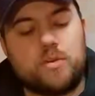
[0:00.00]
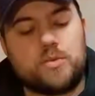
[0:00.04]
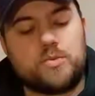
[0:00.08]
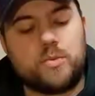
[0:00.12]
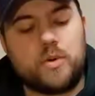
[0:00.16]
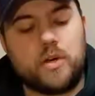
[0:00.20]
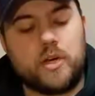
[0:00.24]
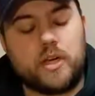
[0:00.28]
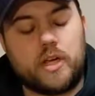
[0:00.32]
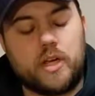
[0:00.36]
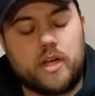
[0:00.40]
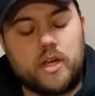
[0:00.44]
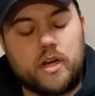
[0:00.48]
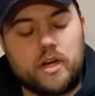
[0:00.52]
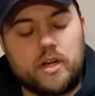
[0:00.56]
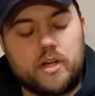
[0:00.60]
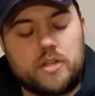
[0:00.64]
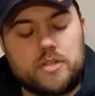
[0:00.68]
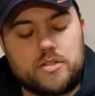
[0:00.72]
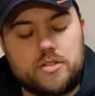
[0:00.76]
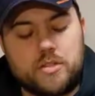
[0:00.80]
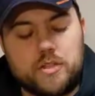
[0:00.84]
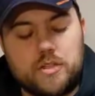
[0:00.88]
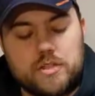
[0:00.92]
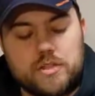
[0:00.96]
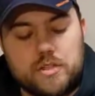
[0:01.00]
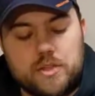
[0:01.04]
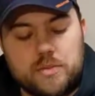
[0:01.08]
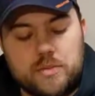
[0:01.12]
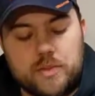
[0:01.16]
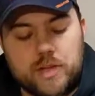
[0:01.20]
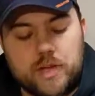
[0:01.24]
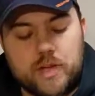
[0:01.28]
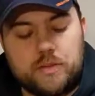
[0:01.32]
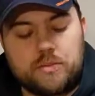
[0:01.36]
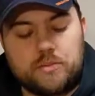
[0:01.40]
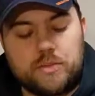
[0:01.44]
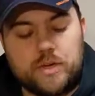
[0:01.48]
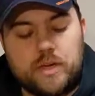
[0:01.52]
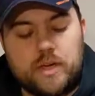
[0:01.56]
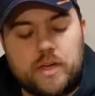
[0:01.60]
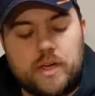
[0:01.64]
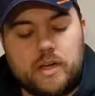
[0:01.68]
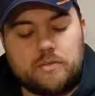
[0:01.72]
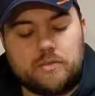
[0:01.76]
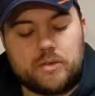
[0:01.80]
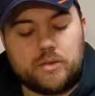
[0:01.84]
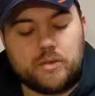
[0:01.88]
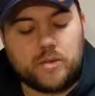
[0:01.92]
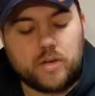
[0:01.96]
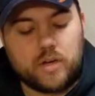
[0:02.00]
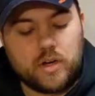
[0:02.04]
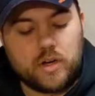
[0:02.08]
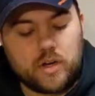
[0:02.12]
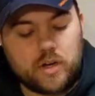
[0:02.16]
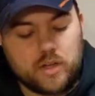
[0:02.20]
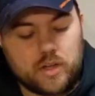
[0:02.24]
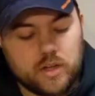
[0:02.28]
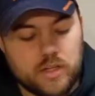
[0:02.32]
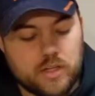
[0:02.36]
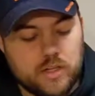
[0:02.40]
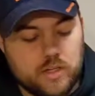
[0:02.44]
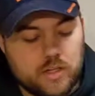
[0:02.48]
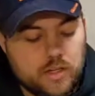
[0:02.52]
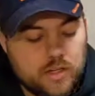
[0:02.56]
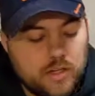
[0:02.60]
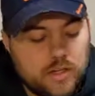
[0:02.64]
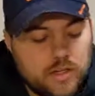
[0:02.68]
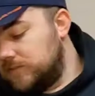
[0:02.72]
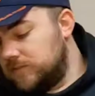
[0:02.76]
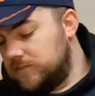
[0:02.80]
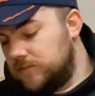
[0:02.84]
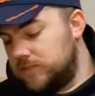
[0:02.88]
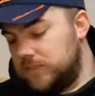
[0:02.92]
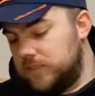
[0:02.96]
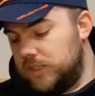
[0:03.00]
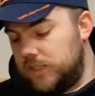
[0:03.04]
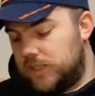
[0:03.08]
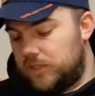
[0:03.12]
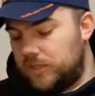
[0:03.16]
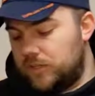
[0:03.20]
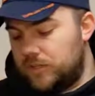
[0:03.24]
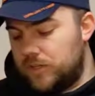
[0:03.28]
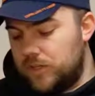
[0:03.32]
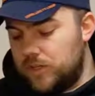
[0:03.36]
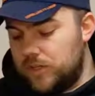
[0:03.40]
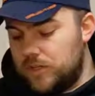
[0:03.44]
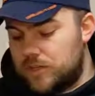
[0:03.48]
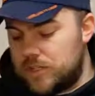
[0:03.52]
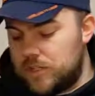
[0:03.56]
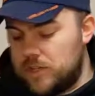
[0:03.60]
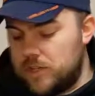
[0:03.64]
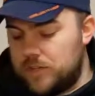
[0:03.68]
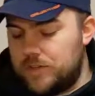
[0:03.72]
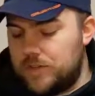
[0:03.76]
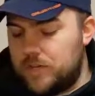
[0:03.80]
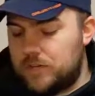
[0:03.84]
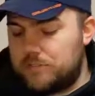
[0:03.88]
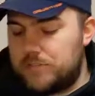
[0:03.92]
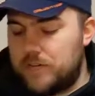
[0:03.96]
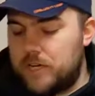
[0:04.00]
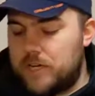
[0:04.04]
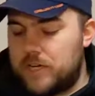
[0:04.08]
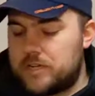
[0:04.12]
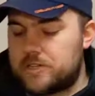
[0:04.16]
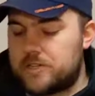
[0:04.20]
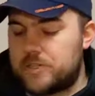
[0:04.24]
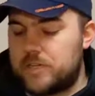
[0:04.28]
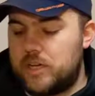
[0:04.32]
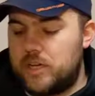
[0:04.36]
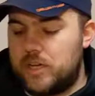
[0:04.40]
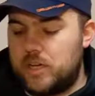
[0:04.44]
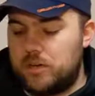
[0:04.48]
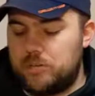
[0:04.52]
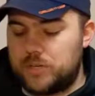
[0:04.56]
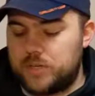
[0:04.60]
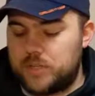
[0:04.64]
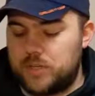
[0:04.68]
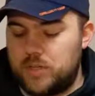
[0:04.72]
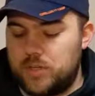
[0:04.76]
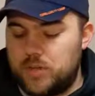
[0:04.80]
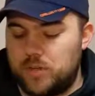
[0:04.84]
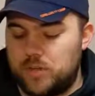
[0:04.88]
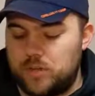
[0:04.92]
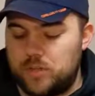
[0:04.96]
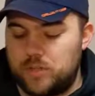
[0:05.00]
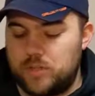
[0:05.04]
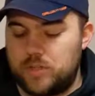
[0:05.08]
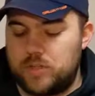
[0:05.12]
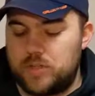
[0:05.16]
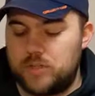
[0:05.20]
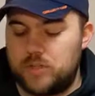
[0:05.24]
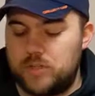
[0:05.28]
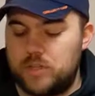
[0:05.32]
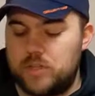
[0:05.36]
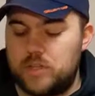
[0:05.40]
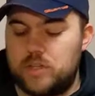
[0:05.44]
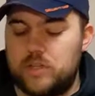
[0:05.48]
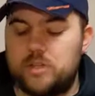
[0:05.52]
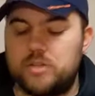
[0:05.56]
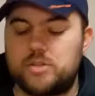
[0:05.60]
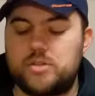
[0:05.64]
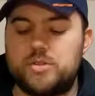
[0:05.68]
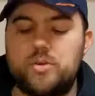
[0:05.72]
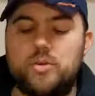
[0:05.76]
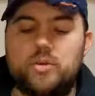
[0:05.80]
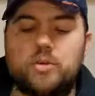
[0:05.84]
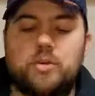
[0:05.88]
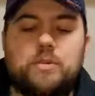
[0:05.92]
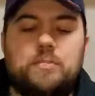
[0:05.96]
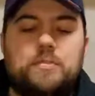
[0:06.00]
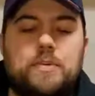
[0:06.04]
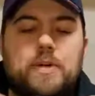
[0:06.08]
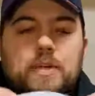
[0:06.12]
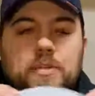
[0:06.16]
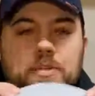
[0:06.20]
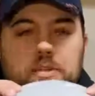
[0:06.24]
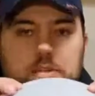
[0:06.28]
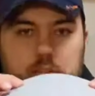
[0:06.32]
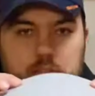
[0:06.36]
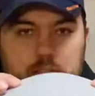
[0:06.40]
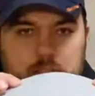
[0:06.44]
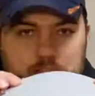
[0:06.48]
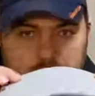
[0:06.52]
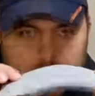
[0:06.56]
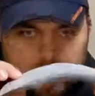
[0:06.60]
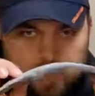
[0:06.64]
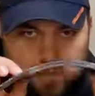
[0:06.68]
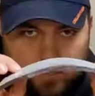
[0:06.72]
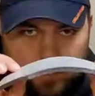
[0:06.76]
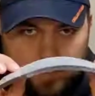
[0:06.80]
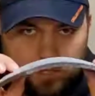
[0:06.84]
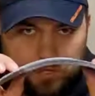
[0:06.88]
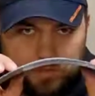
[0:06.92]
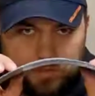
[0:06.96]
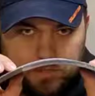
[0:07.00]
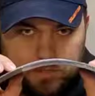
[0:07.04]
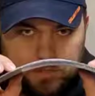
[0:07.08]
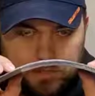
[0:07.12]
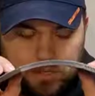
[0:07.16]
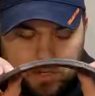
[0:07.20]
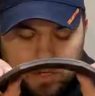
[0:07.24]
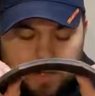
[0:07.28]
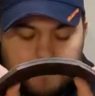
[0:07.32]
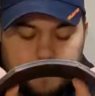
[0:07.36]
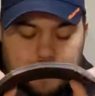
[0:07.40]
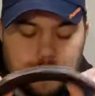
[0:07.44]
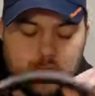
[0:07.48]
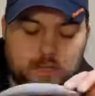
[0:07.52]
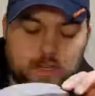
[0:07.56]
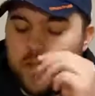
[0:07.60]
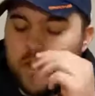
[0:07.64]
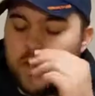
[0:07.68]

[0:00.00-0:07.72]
I was working on it, so that's something I'm going to have to work on. You can really tell the epoxy helped hold the shoulder pieces' curvature.